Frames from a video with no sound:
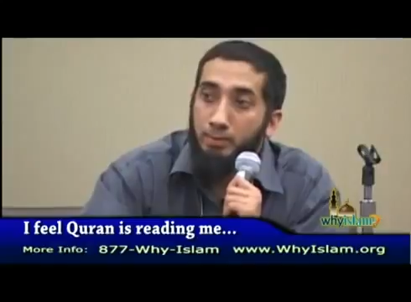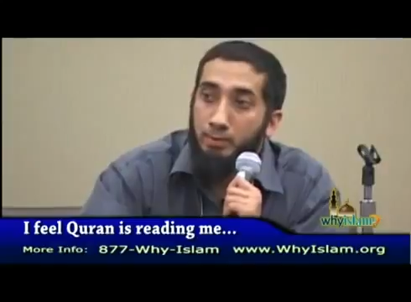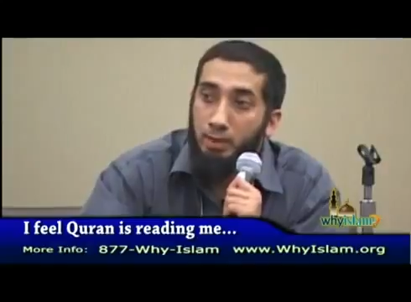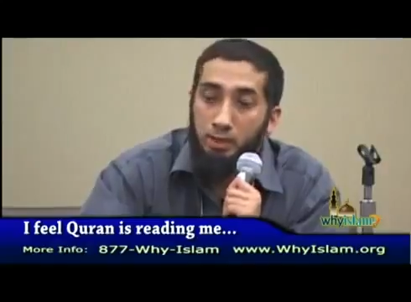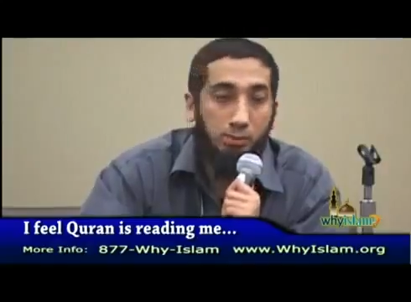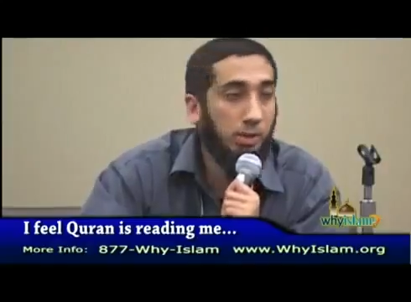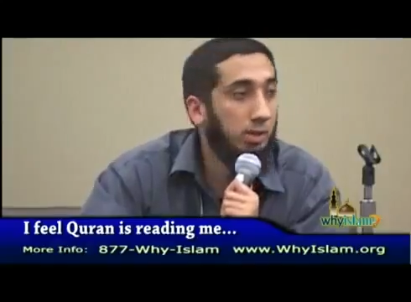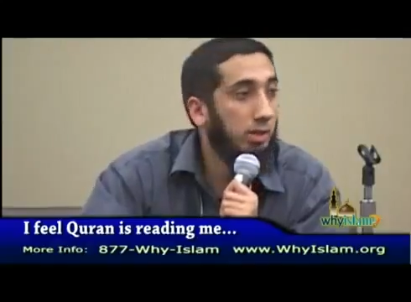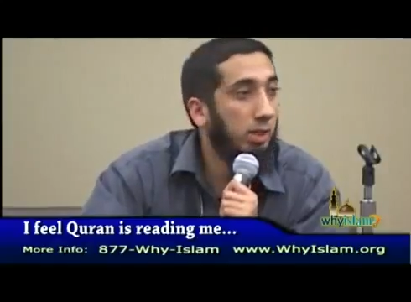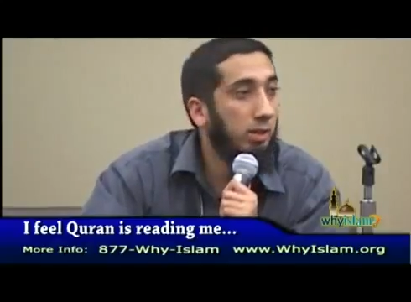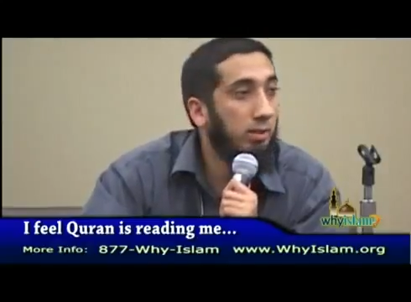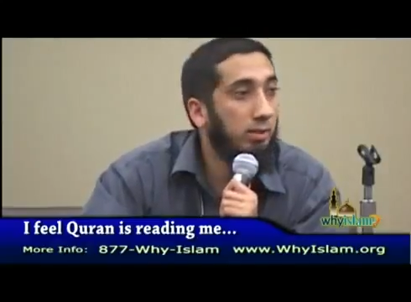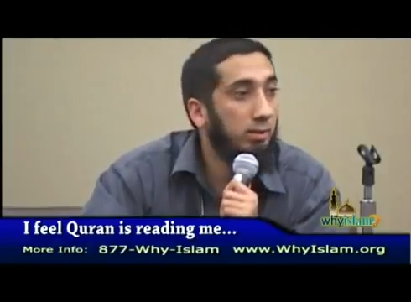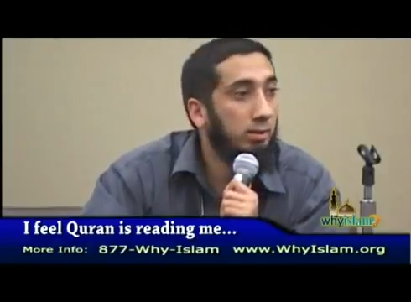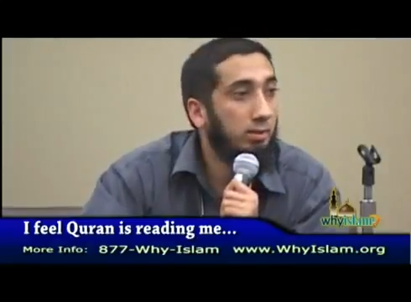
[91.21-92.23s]
That's what he
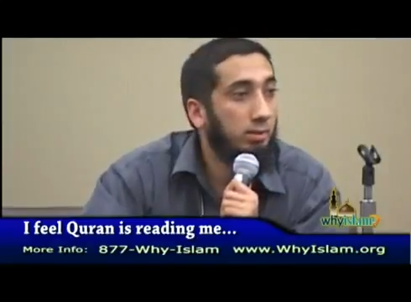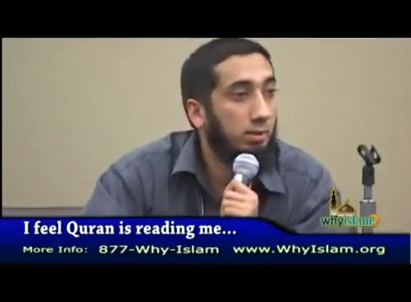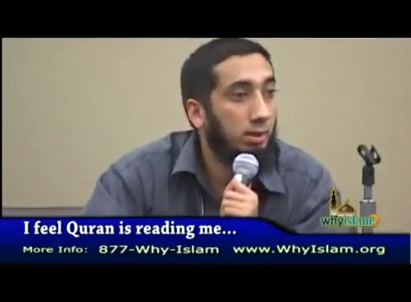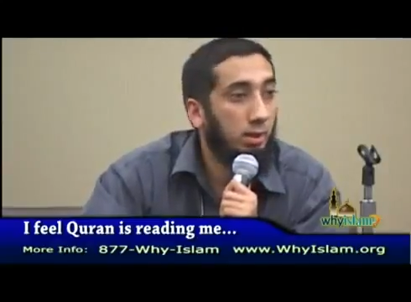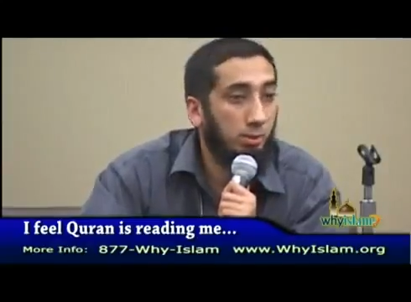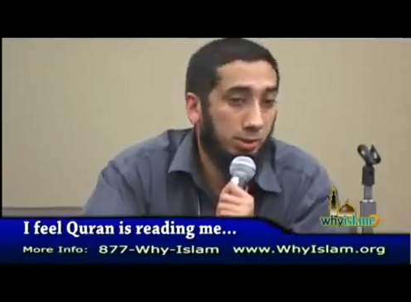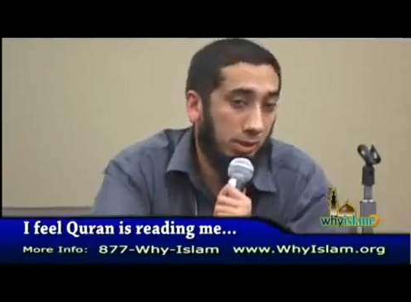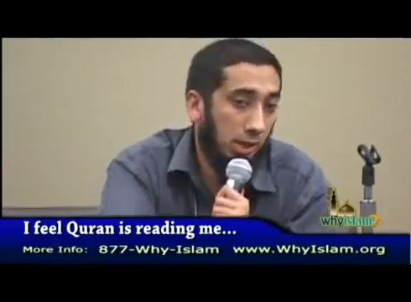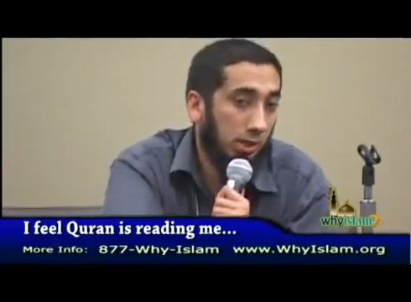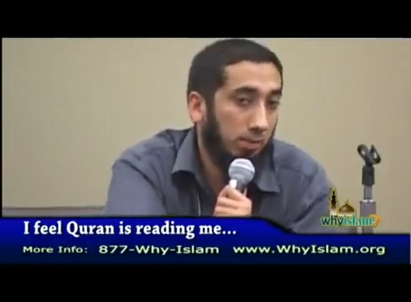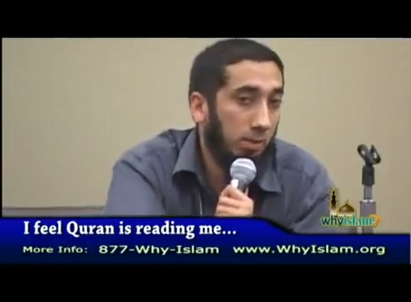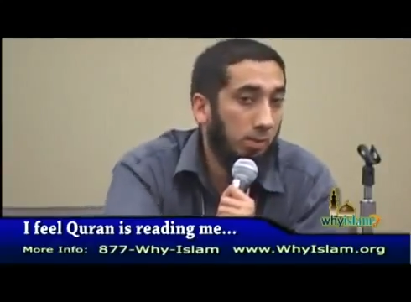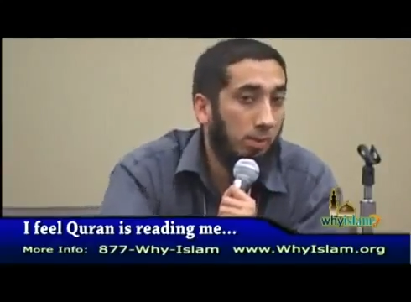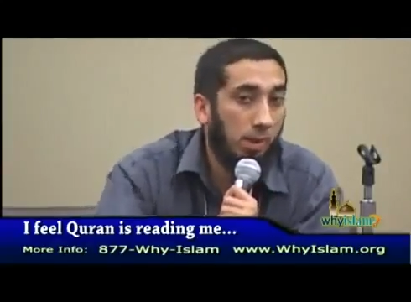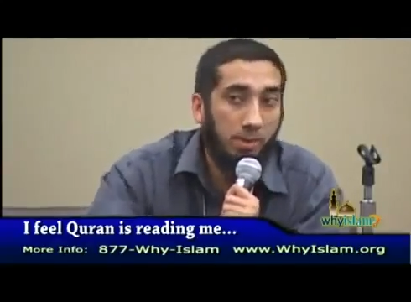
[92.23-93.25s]
said. It was telling
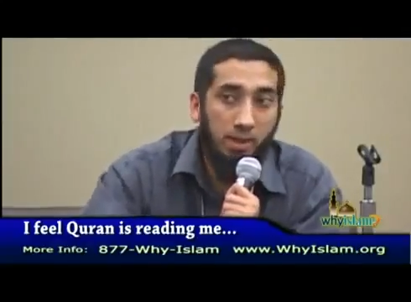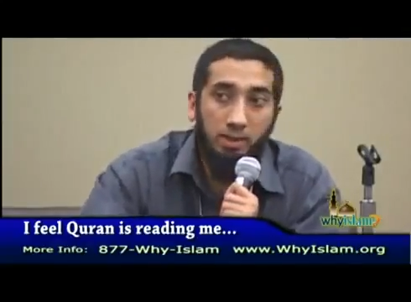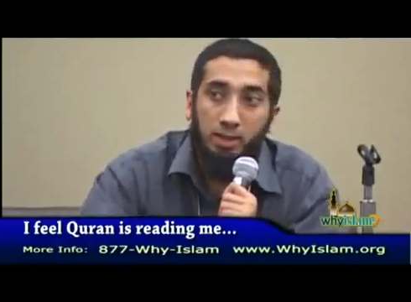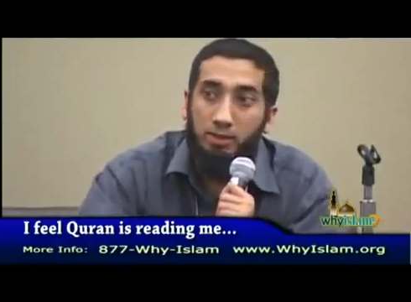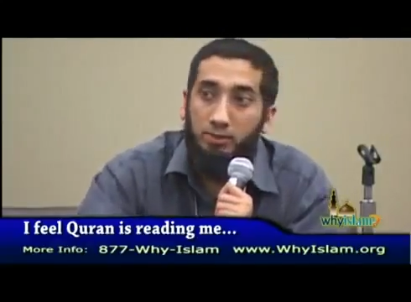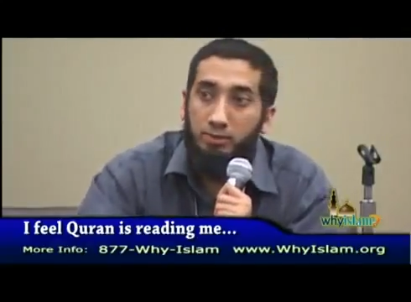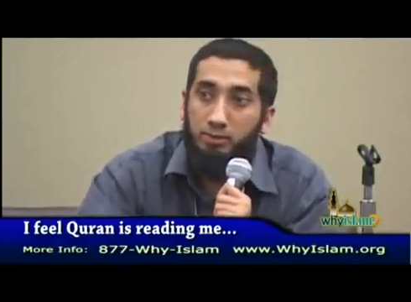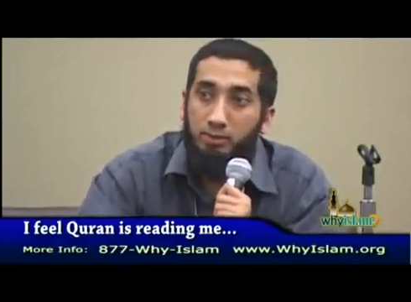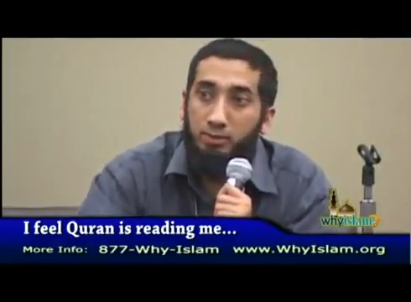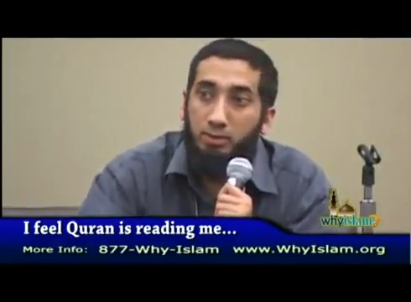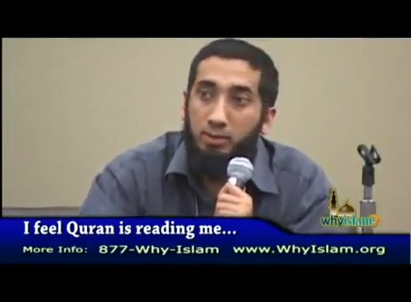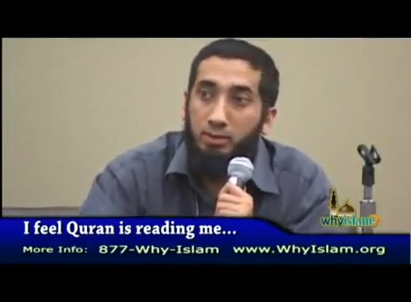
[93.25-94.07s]
me about my life.